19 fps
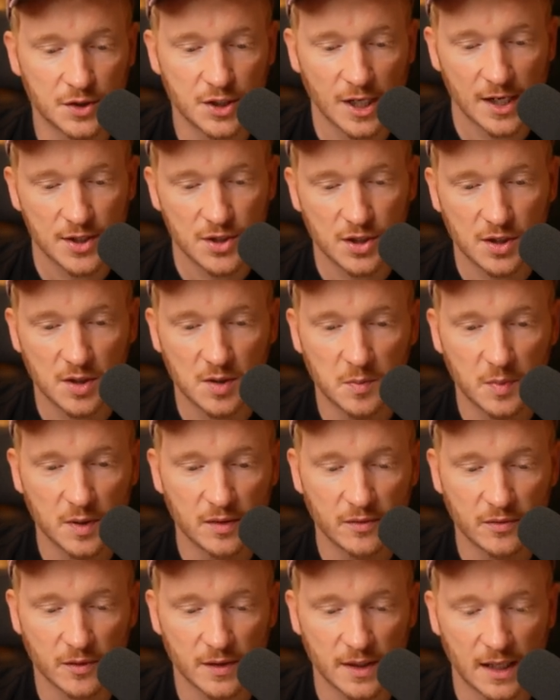ChatGPT
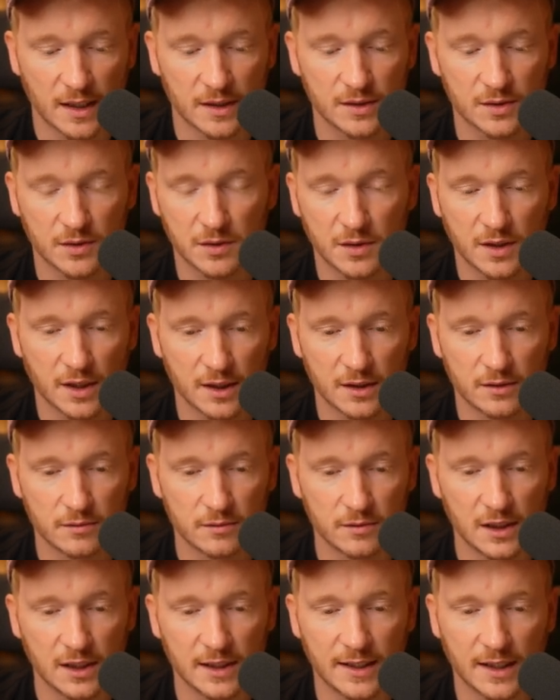for that, so you can
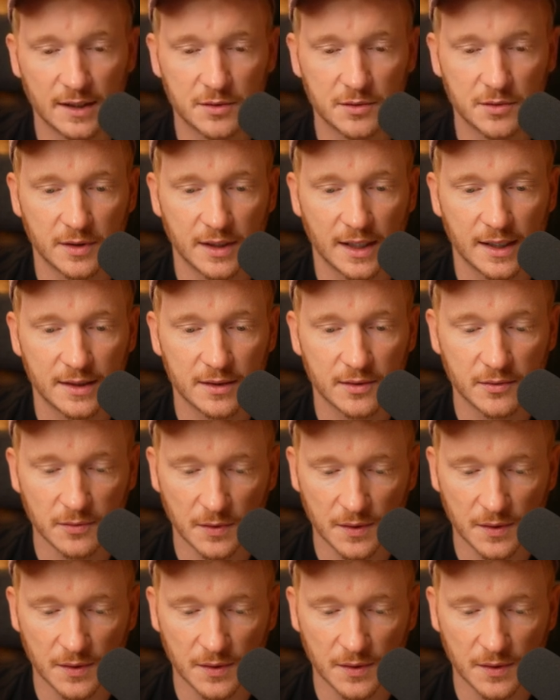really get creative